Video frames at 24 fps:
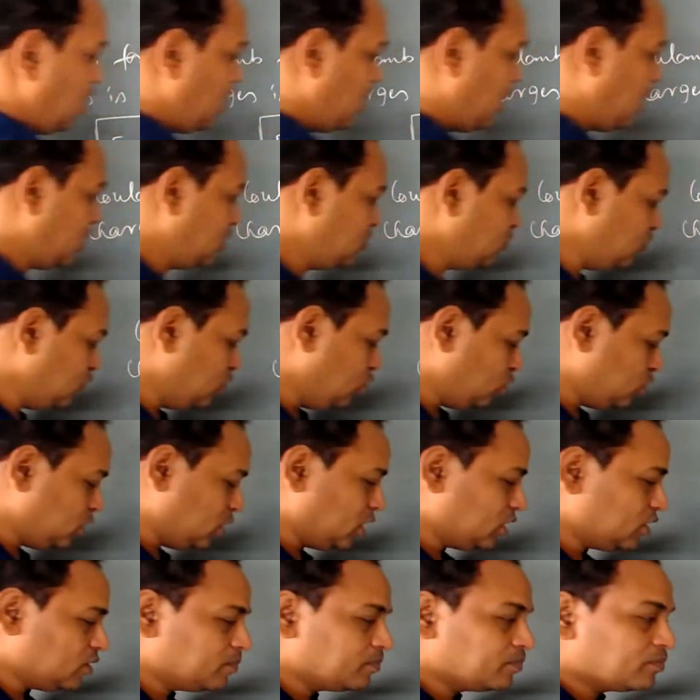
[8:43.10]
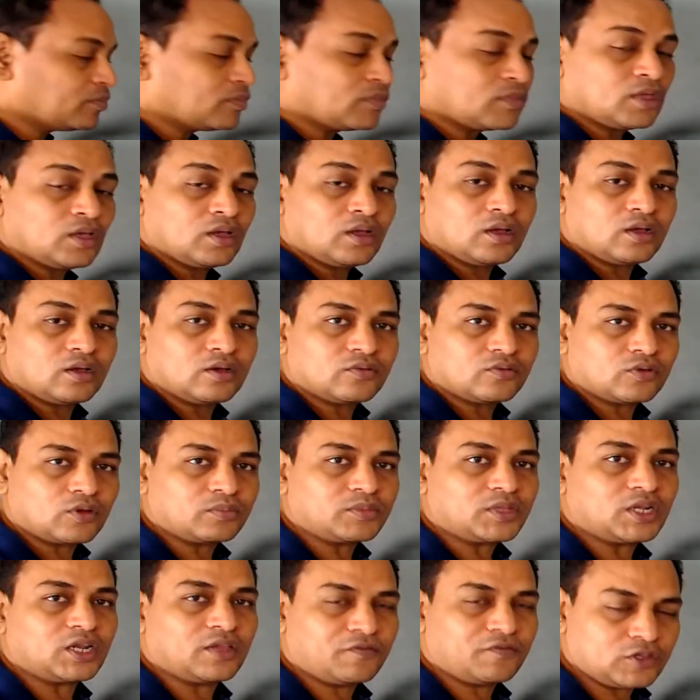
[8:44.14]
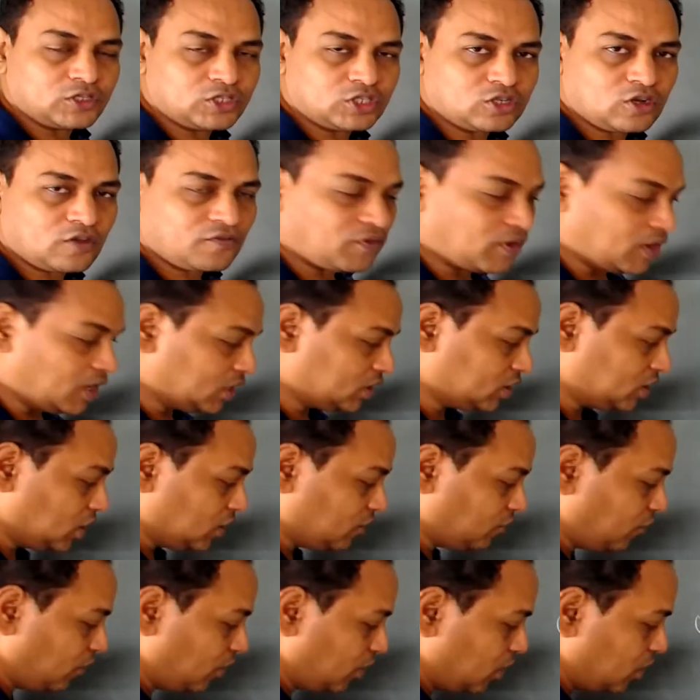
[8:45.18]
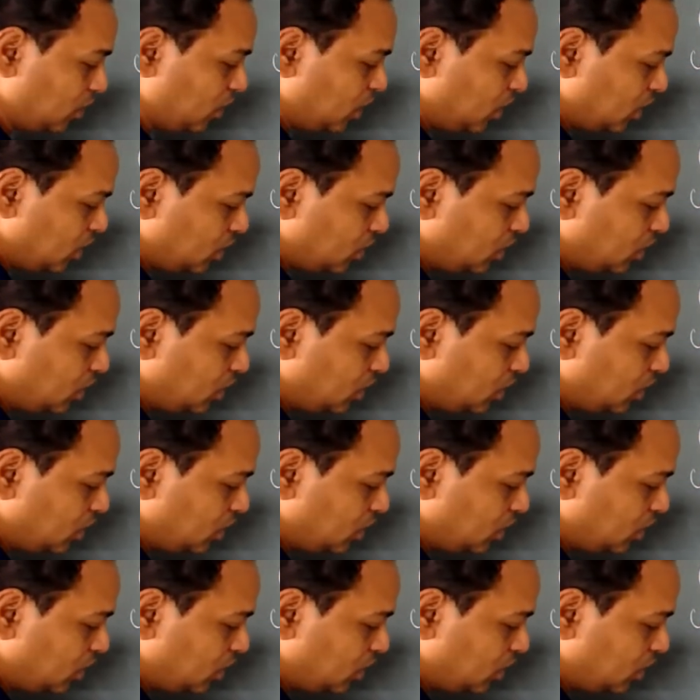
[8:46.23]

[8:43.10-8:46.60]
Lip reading: as we know that from the definition of electric field,